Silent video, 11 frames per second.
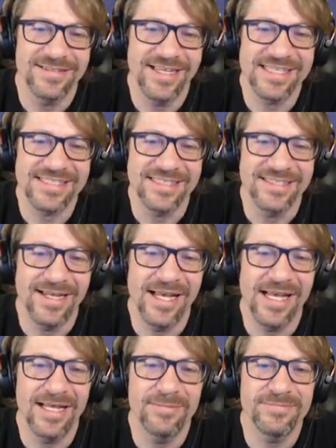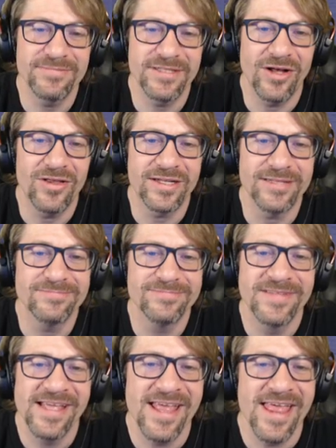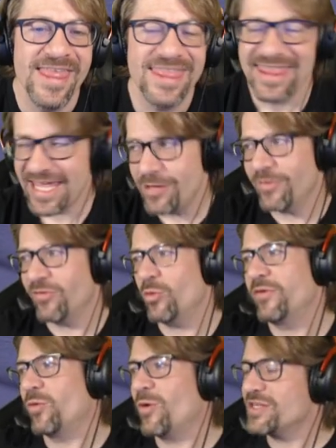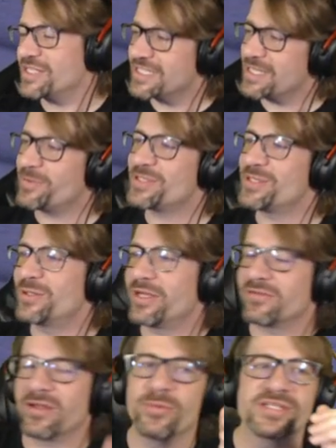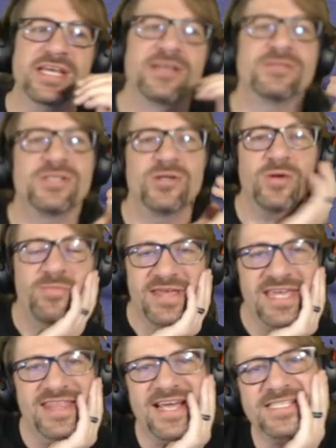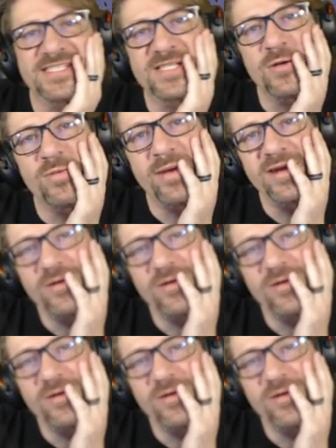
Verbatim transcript: That's it. I'm calling it. Thank you everyone for watching this episode of Lumber Tycoon 2 with me, Heath Haskins, CodePrime8.